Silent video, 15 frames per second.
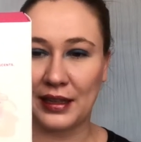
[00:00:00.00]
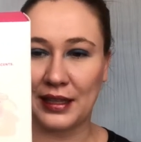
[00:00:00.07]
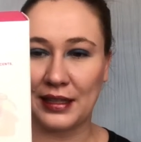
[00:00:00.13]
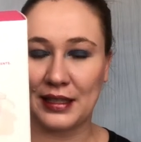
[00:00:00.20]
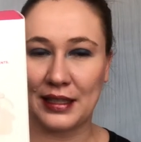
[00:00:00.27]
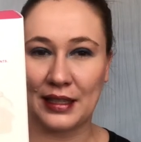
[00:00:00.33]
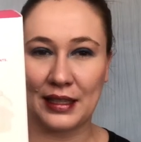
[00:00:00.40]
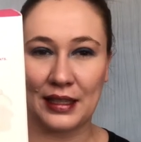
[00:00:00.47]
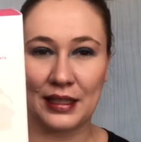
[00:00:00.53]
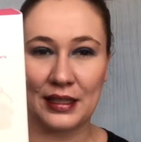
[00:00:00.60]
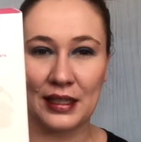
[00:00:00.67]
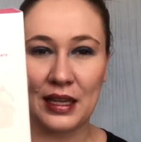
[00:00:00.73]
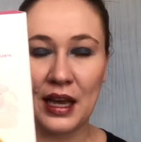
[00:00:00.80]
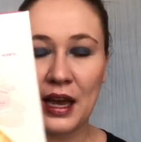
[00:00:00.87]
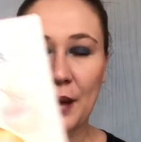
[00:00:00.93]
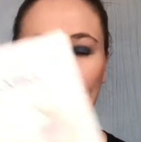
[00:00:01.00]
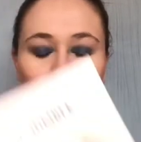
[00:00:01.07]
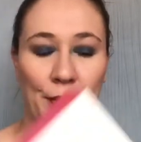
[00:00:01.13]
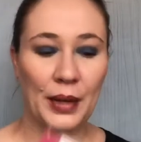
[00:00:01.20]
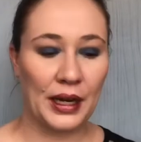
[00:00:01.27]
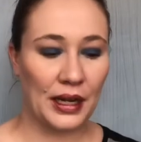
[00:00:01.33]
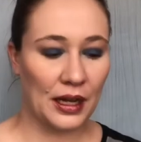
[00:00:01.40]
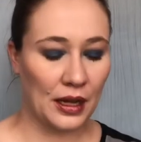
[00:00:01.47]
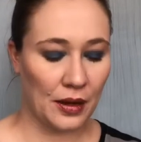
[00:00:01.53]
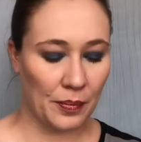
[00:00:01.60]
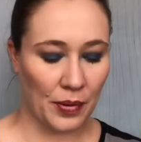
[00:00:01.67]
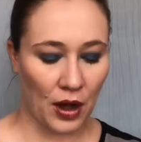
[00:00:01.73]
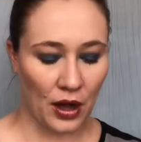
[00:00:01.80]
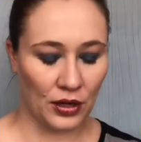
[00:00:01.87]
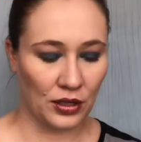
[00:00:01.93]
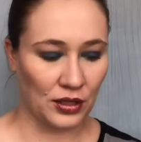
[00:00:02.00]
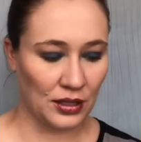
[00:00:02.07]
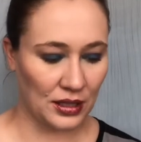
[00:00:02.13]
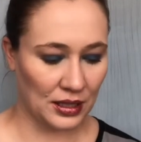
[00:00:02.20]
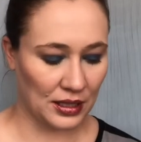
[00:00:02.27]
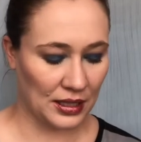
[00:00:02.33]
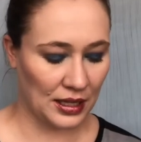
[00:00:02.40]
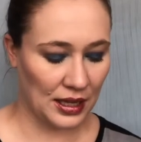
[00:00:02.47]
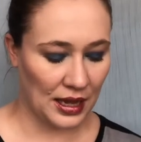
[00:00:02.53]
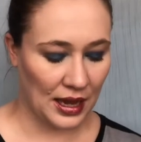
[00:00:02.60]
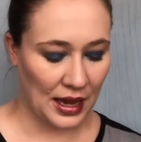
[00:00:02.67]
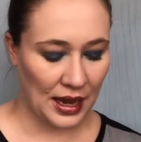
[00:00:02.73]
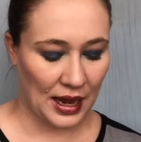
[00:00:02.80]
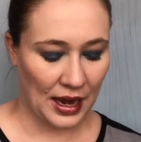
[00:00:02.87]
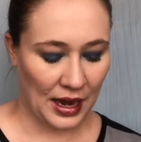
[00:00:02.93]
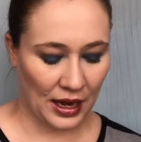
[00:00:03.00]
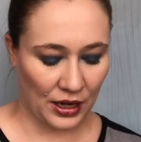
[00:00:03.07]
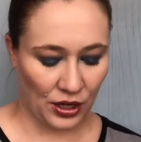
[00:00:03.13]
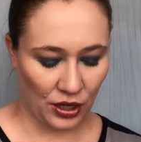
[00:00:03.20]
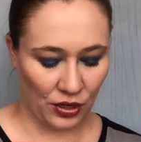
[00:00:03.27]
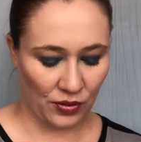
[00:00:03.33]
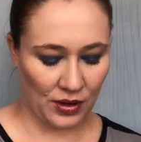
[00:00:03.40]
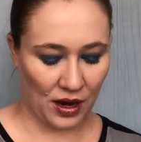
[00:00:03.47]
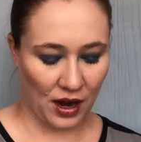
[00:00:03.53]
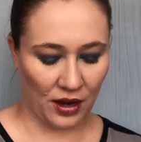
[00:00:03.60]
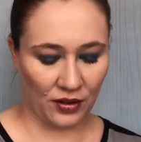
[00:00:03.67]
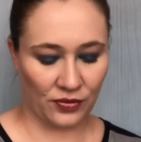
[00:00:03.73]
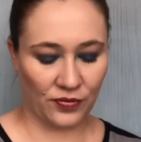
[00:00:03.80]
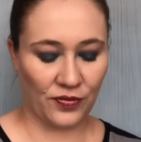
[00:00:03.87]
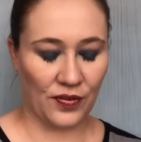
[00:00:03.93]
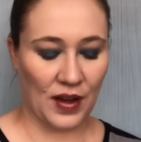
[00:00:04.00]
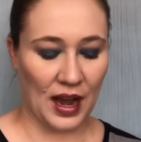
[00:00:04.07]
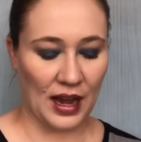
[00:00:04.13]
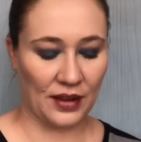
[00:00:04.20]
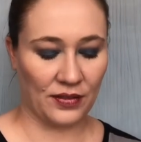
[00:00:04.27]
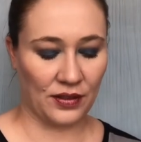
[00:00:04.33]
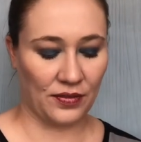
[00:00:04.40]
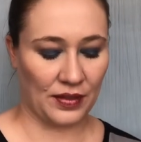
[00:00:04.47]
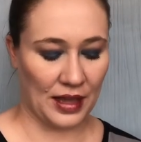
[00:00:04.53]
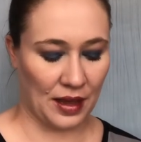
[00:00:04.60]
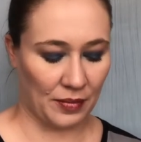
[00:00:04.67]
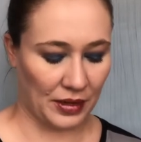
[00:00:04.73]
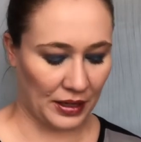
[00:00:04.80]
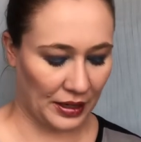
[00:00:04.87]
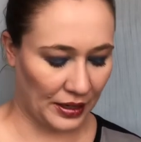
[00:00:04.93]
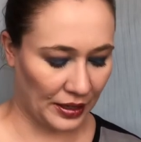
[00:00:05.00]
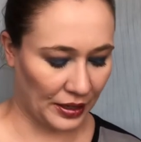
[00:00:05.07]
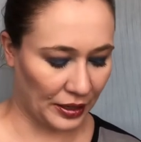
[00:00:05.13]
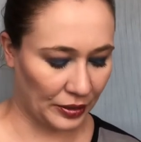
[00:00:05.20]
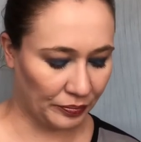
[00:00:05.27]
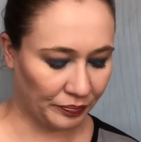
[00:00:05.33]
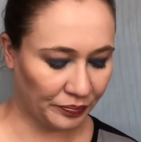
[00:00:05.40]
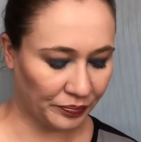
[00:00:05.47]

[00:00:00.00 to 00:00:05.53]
This is mini bottles and you got five of them in here.